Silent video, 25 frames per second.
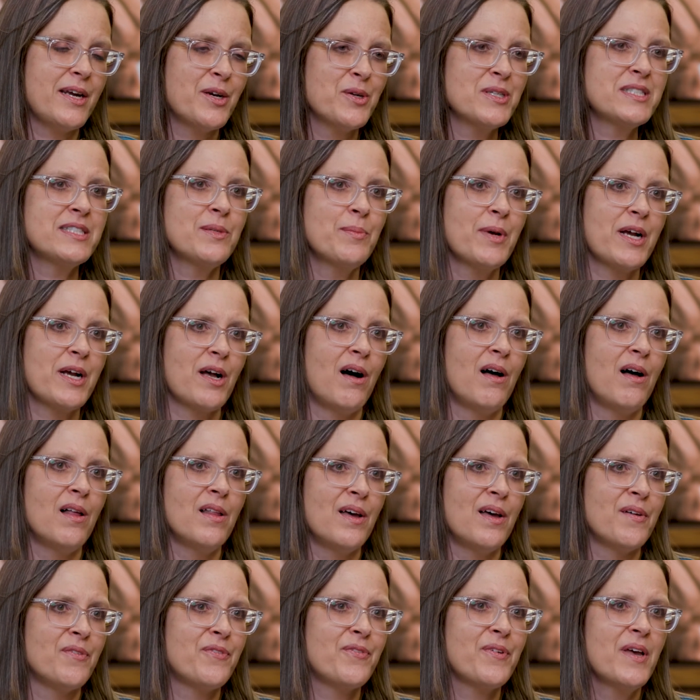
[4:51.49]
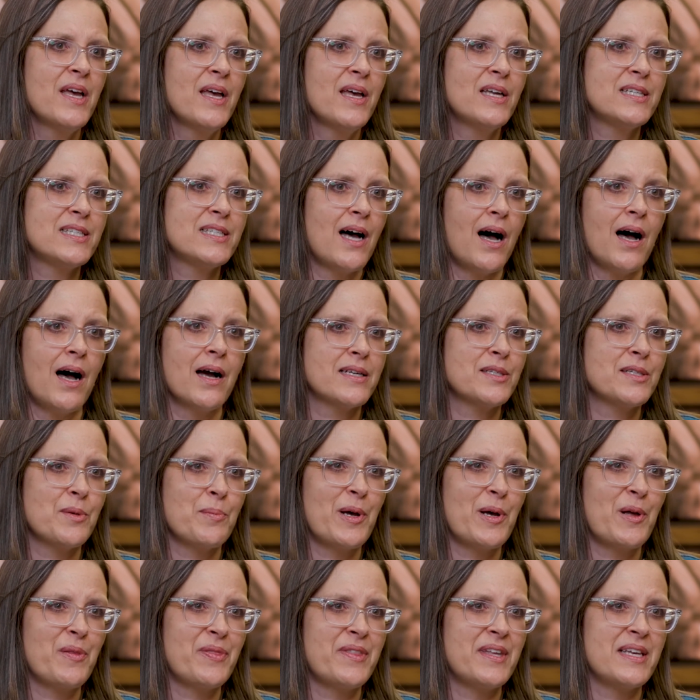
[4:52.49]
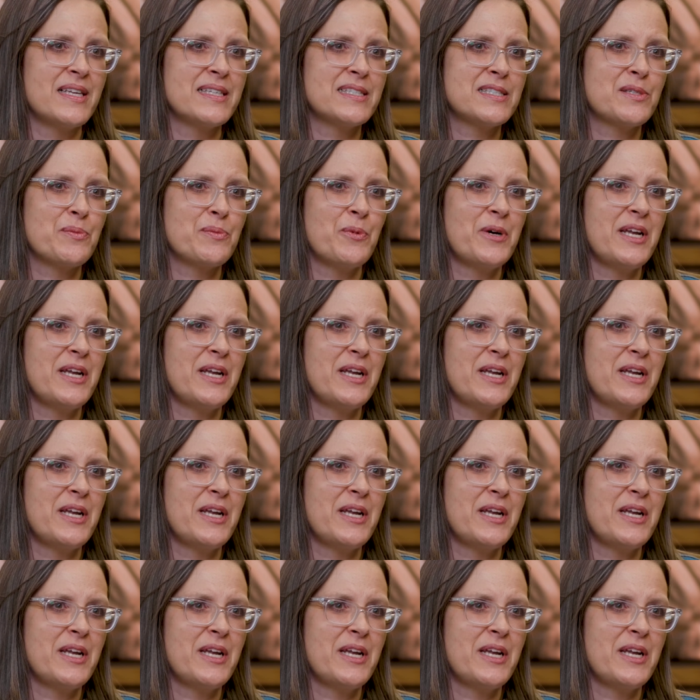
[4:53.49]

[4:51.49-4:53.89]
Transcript: Krista McAuliffe talked about this